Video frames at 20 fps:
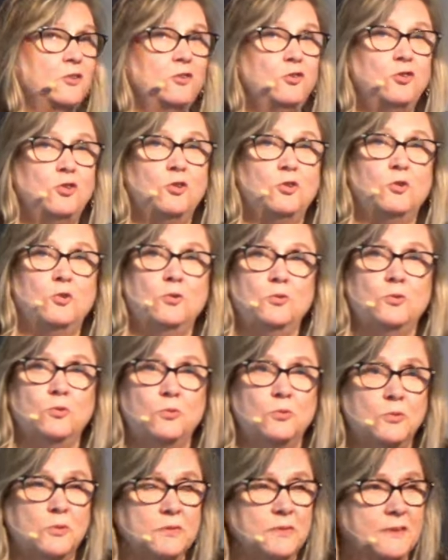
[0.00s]

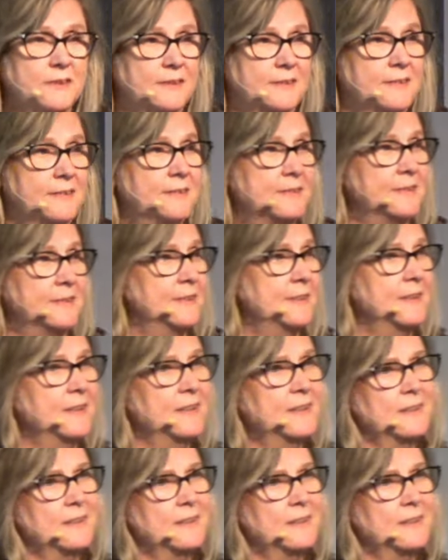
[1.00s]
to this,